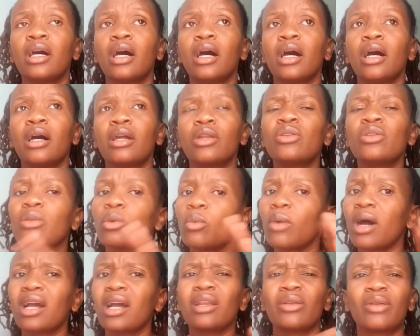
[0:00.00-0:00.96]
uh, not the
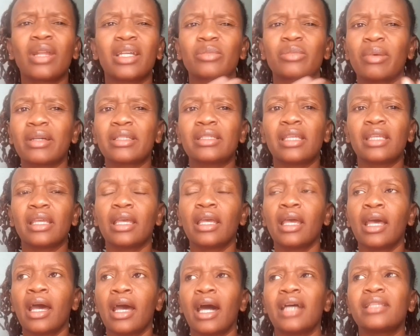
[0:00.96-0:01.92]
workload as per se,
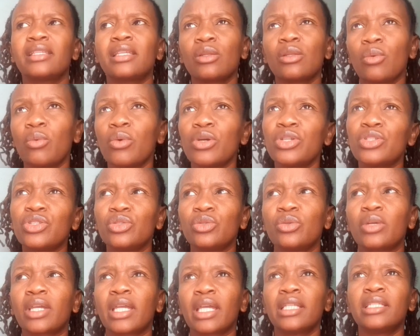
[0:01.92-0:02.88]
as in what you're
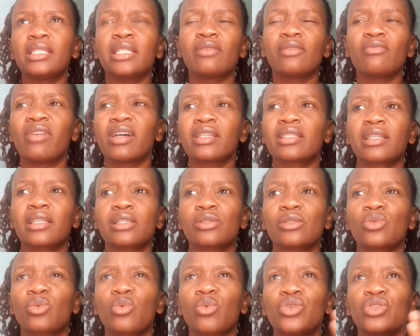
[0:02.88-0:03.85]
getting versus
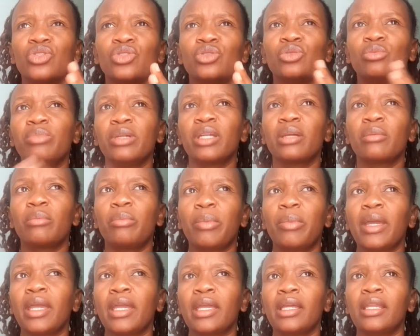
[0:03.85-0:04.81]
what you're being
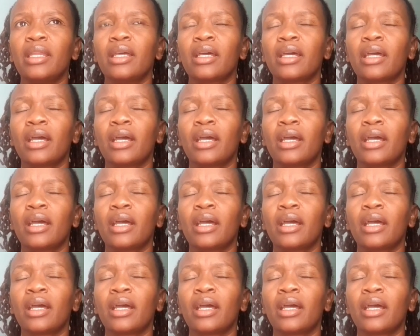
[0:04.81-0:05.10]
paid